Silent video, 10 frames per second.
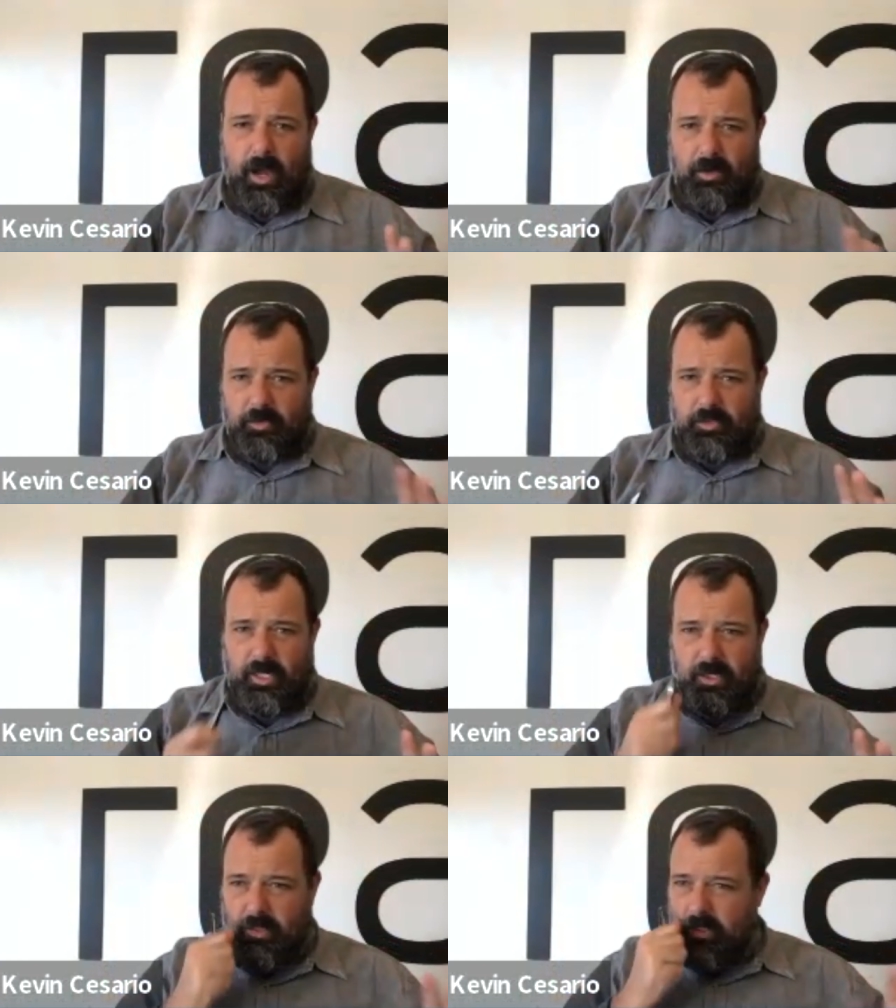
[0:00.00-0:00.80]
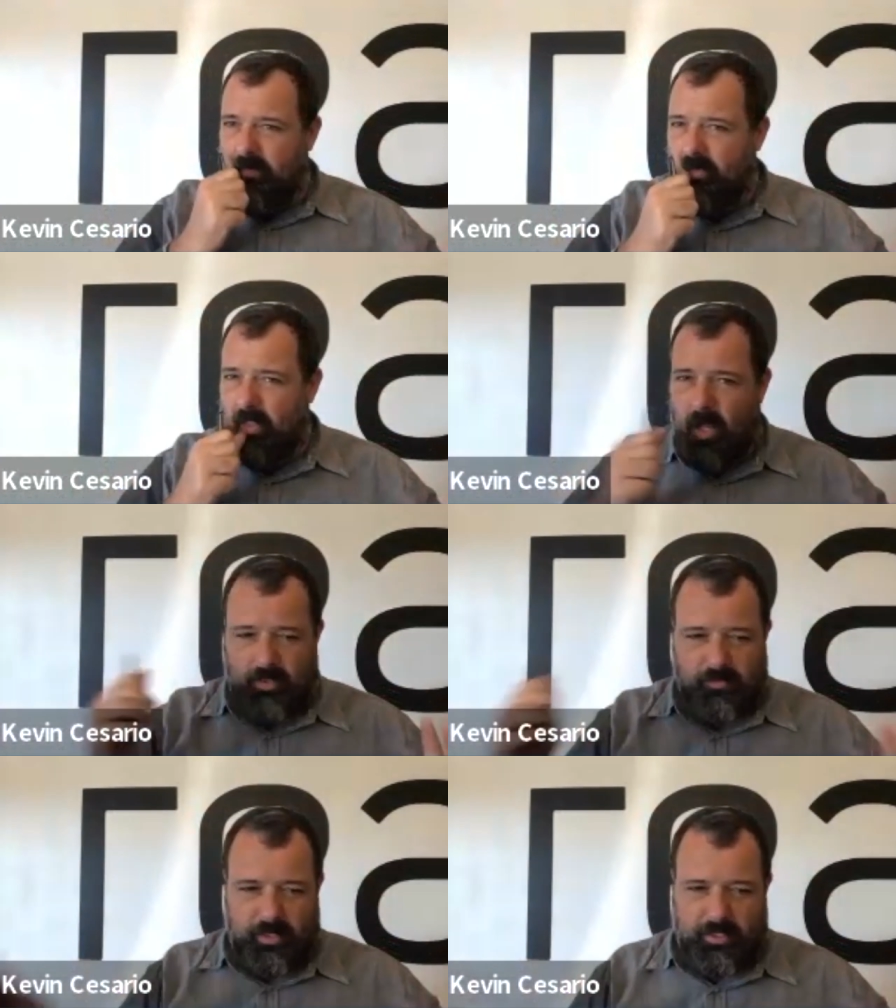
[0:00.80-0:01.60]
Understanding the different
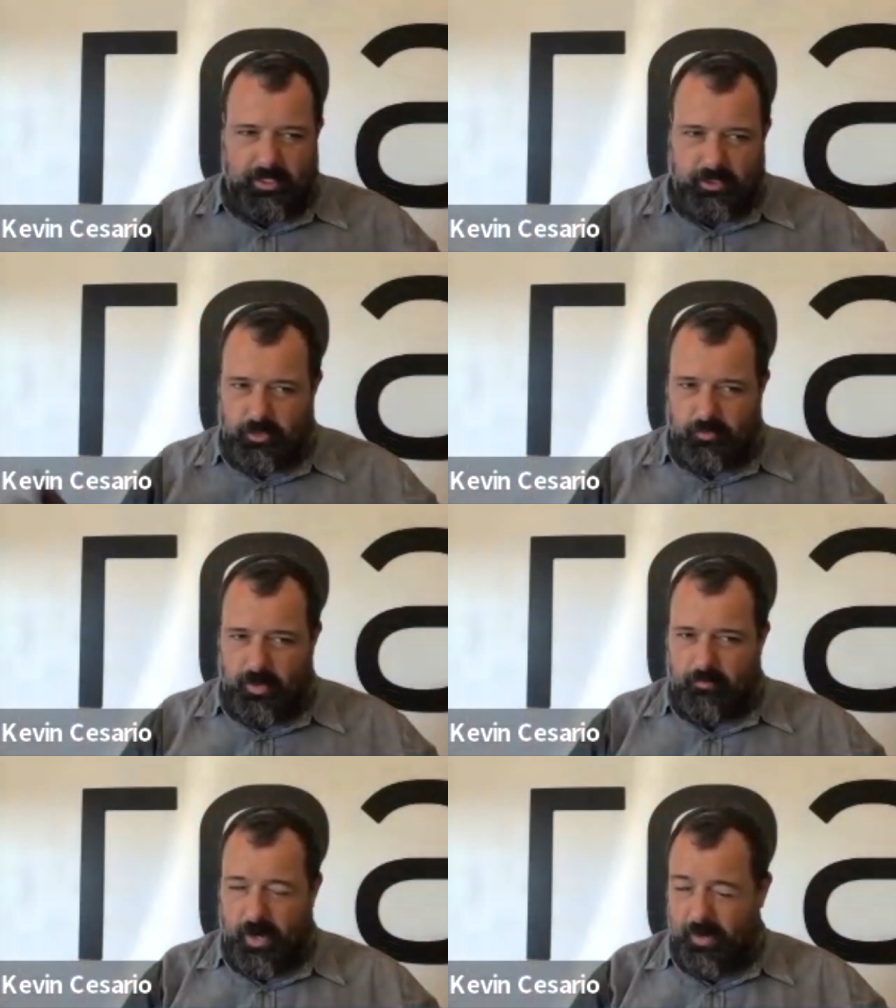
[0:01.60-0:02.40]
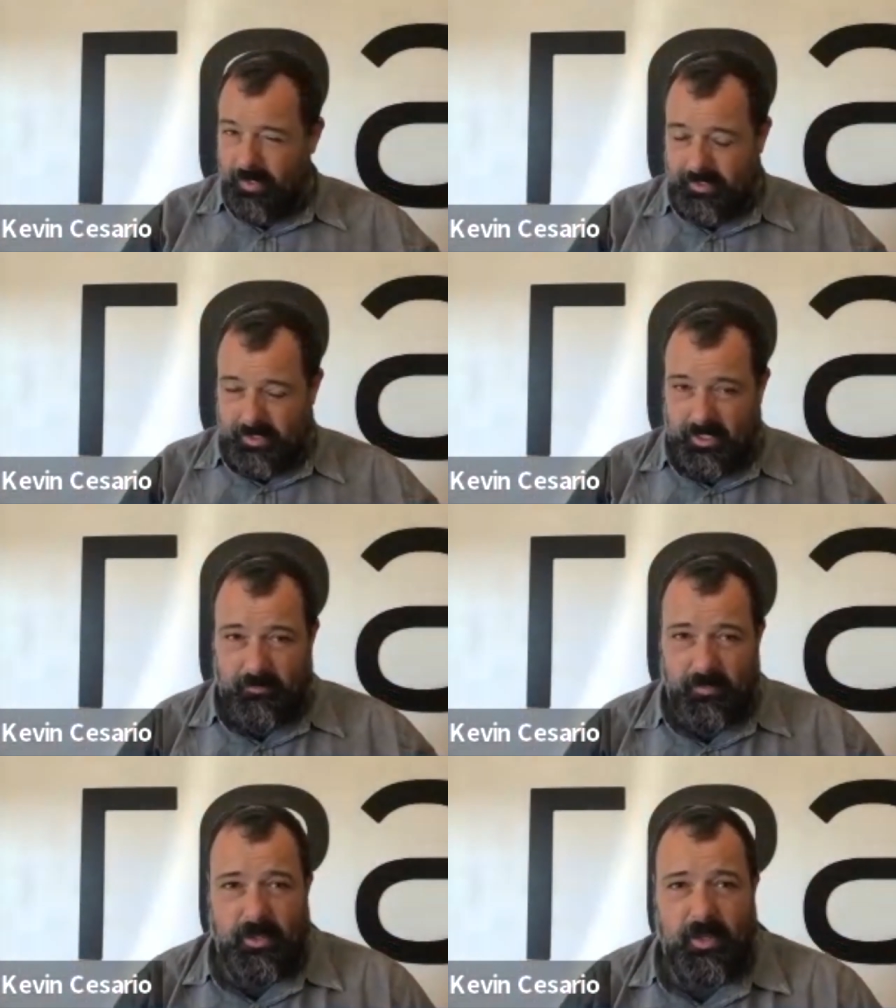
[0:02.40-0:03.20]
laws, regulations around Prop
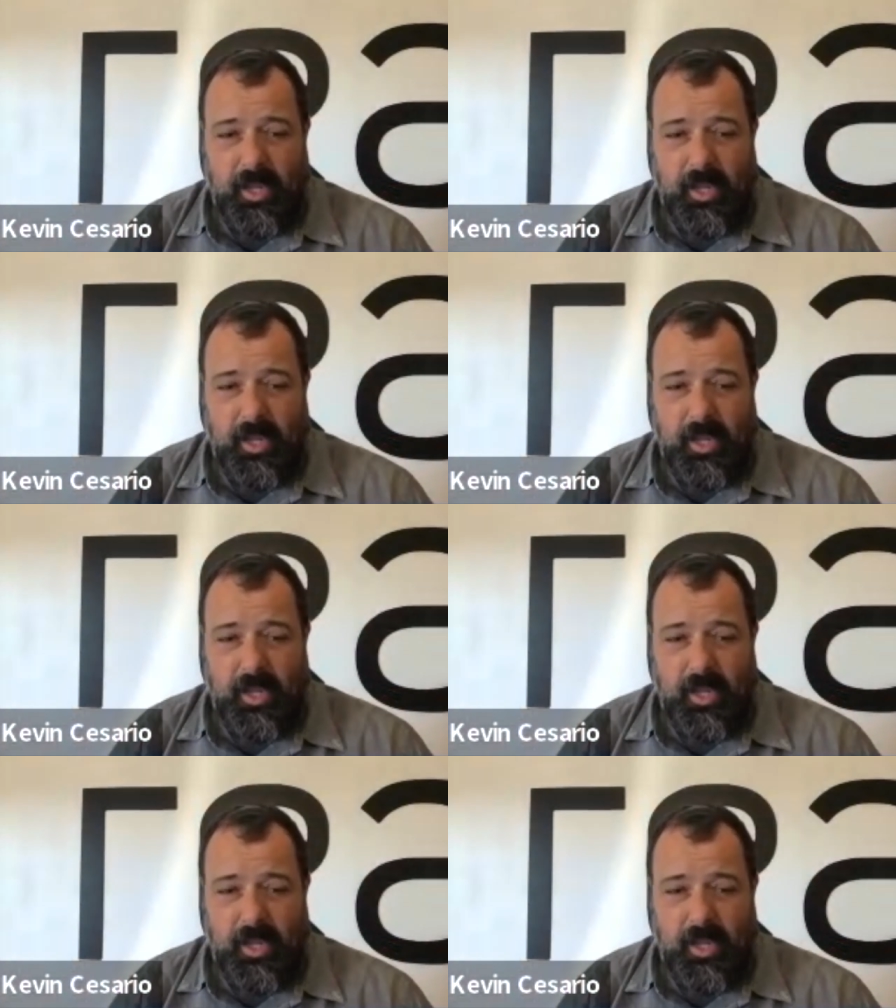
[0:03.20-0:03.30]
19